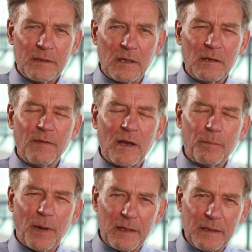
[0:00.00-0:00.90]
to
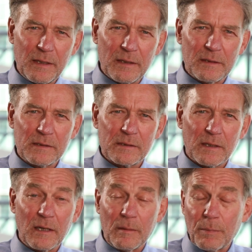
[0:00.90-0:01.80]
develop ideas
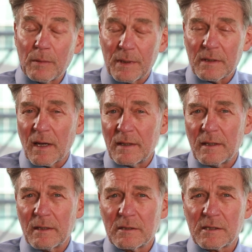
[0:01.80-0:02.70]
and implement
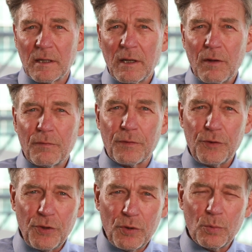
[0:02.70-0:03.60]
ideas for
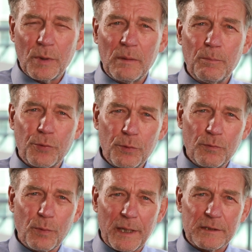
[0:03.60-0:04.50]
new and
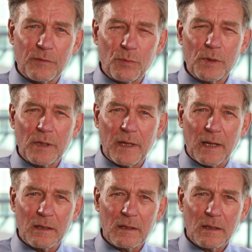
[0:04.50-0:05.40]
improved ways of
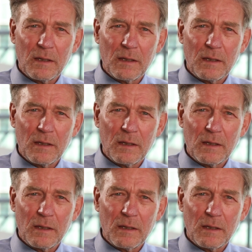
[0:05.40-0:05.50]
working.